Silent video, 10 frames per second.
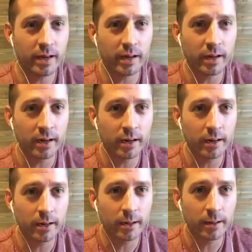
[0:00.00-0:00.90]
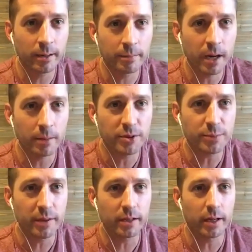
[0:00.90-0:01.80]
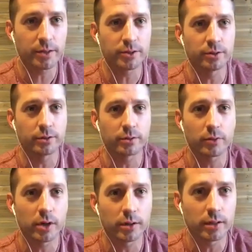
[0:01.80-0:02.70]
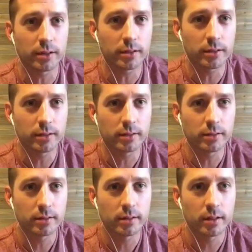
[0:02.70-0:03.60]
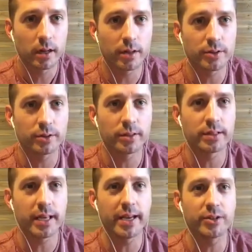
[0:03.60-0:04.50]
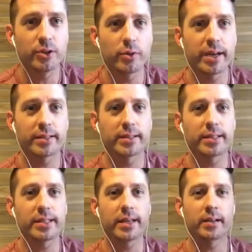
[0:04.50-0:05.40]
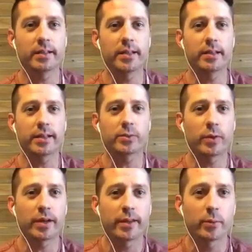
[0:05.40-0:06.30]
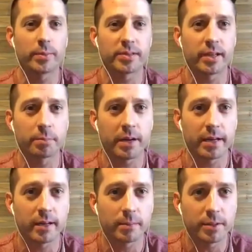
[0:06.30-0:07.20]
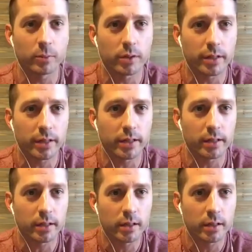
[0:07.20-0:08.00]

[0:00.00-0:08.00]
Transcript: Oh, you spelled hustle wrong. Hustle is Hustle. That's why that website might not be working.